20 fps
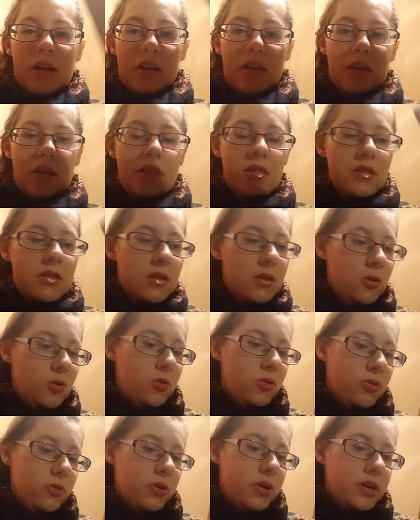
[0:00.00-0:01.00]
in the
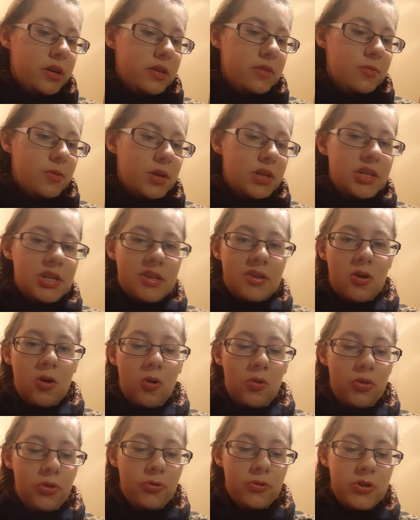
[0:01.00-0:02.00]
Lord of the Rings, which is
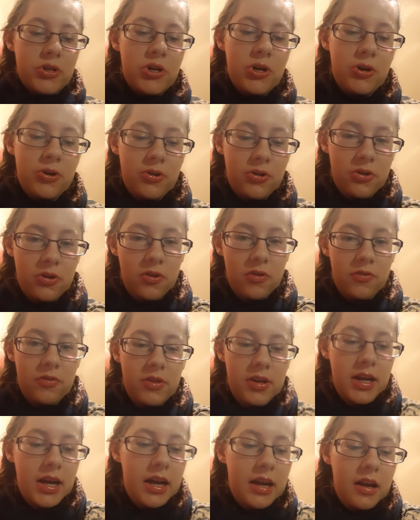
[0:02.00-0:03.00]
called The Return of
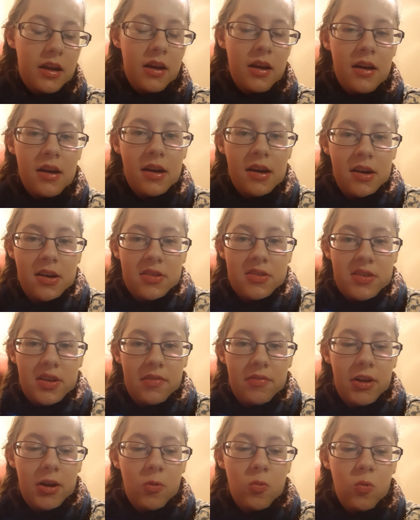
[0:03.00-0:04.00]
the King. So
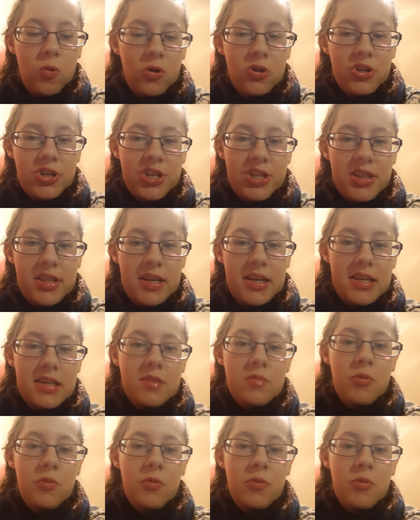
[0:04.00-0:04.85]
I've like watched these